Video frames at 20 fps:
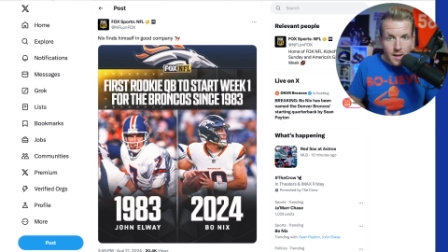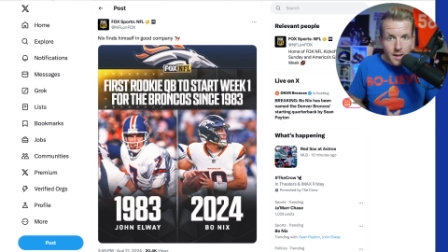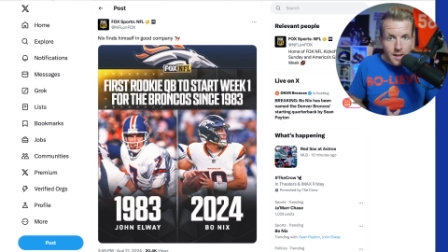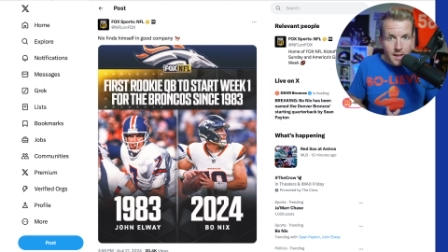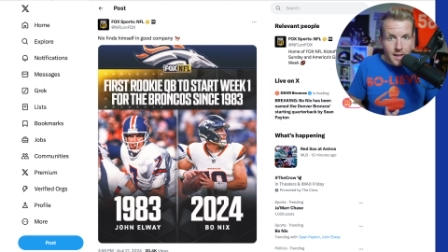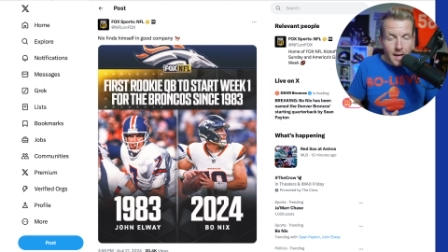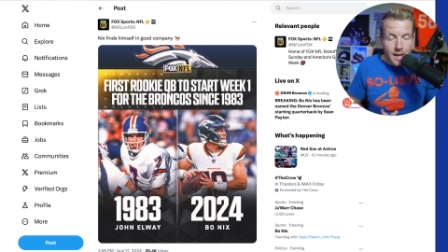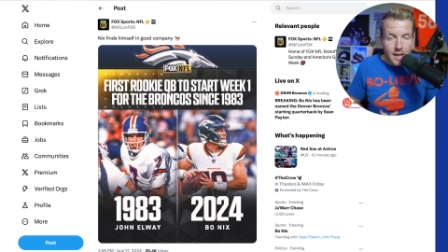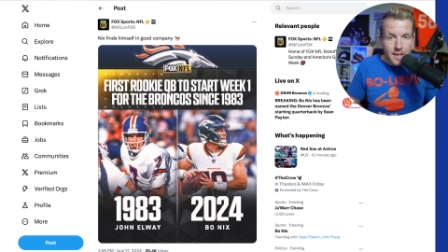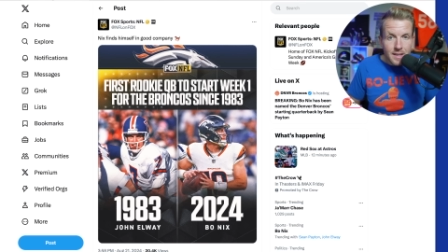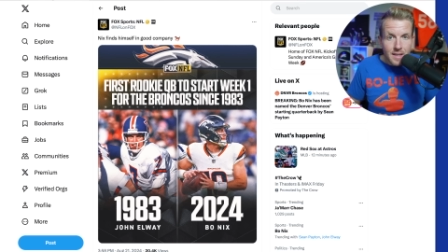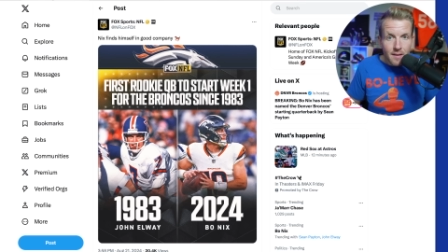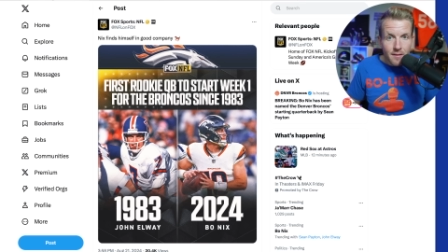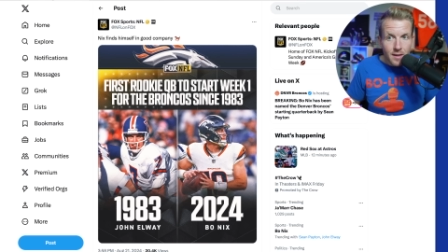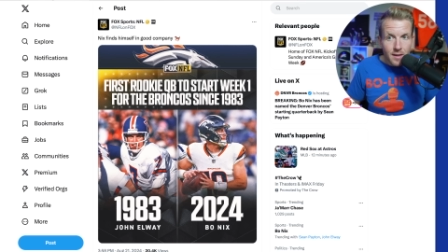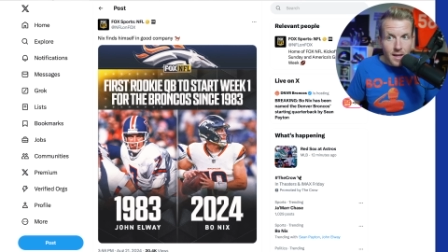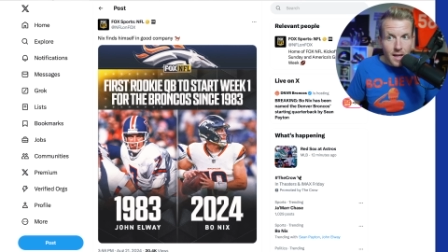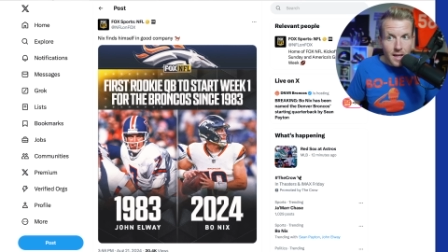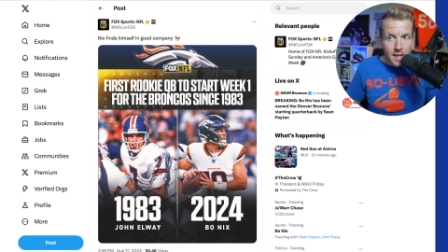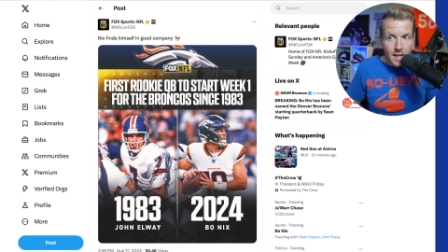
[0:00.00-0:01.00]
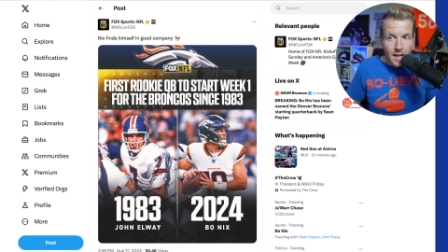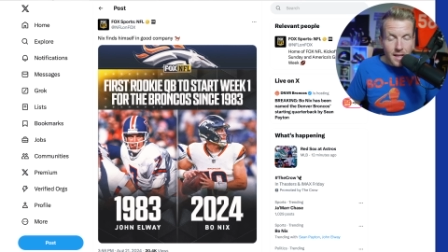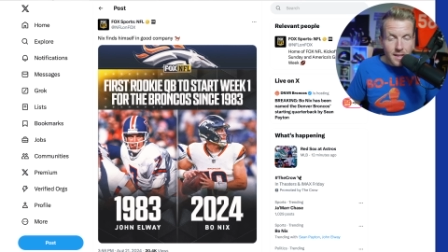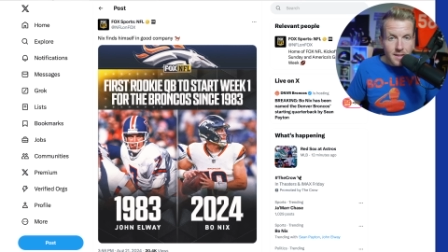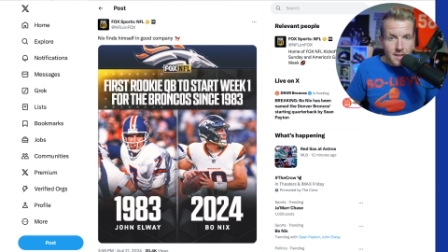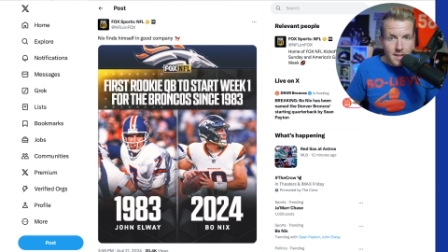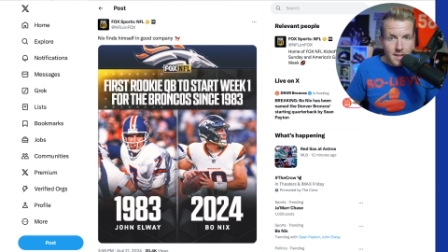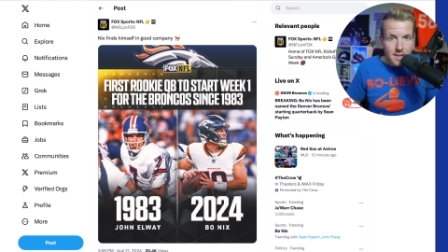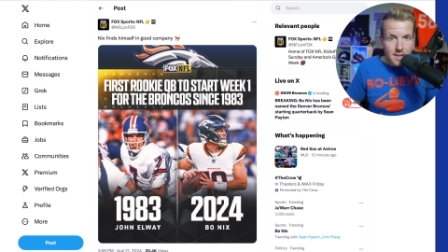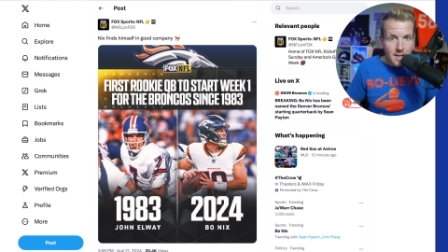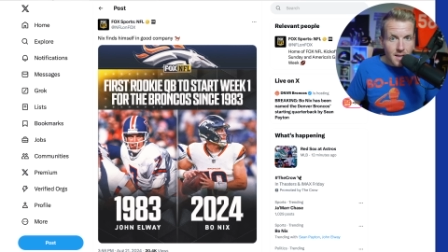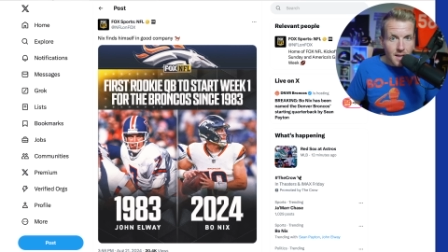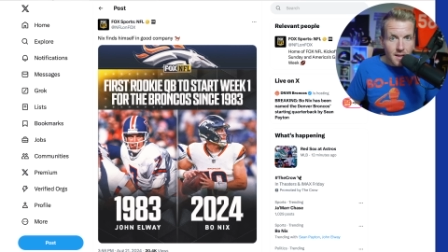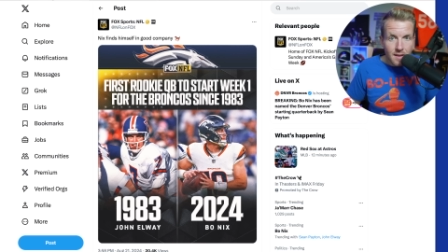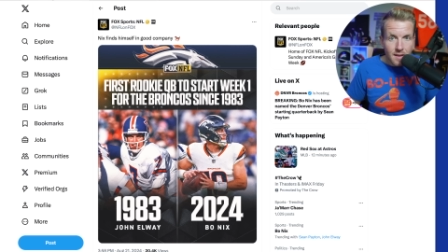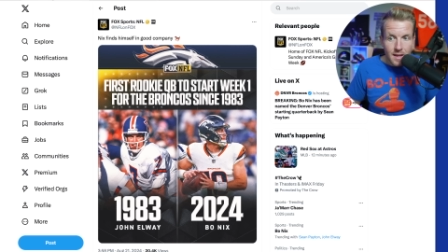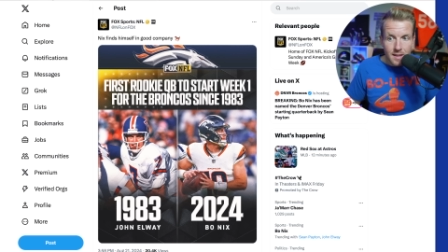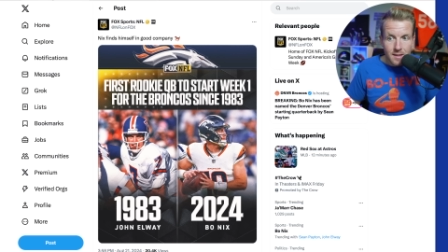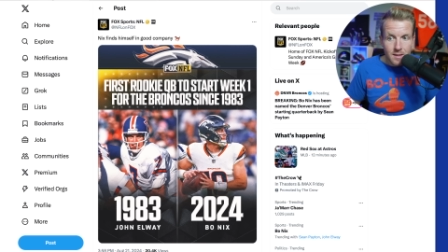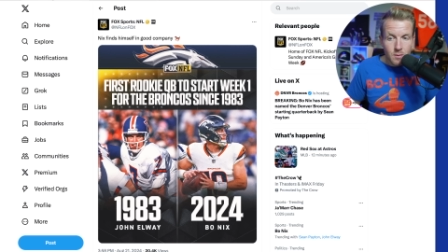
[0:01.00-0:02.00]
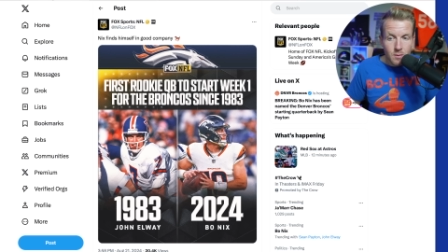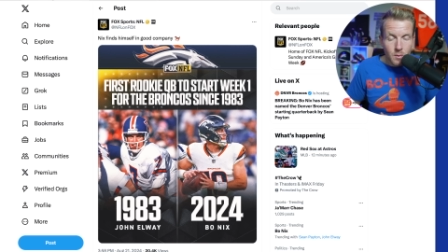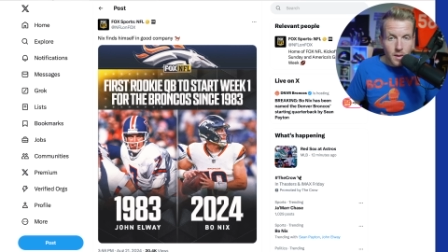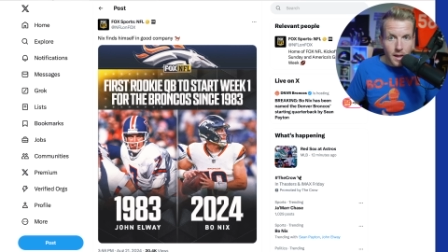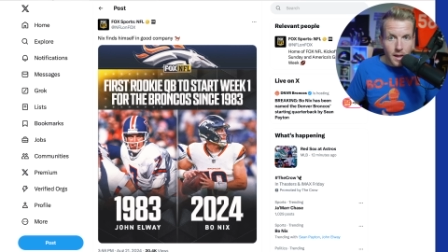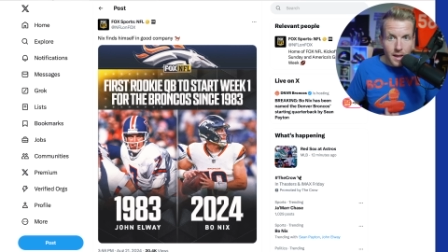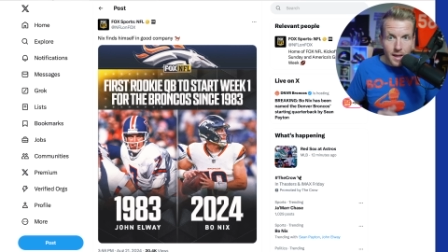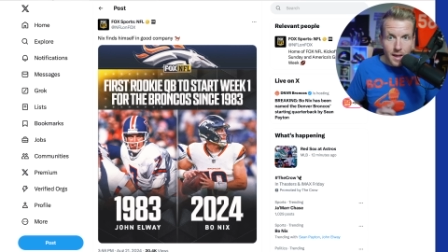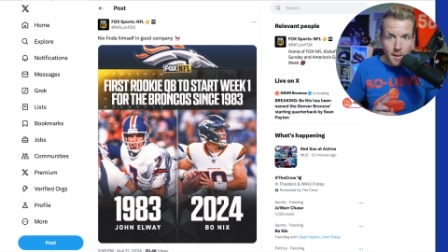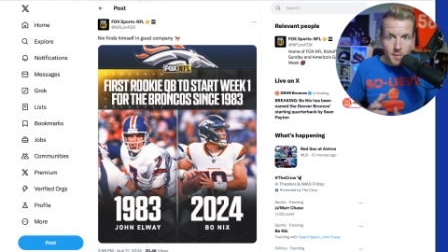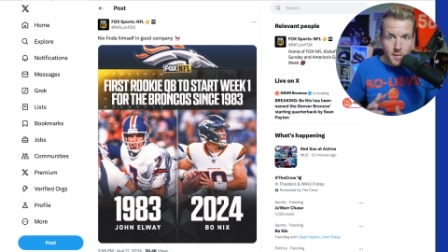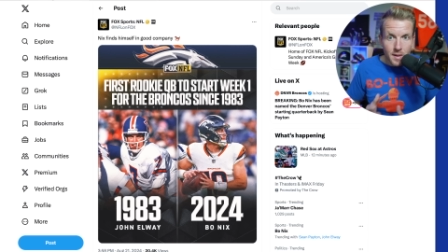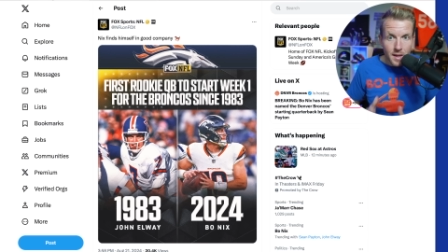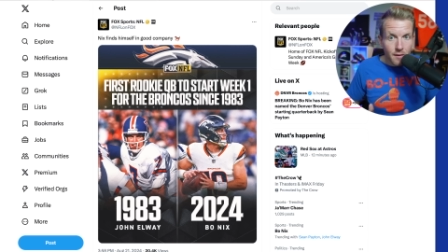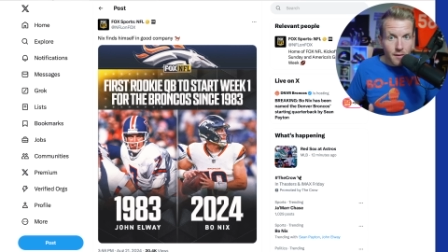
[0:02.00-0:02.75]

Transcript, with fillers: 97 98 season, and that's when I kept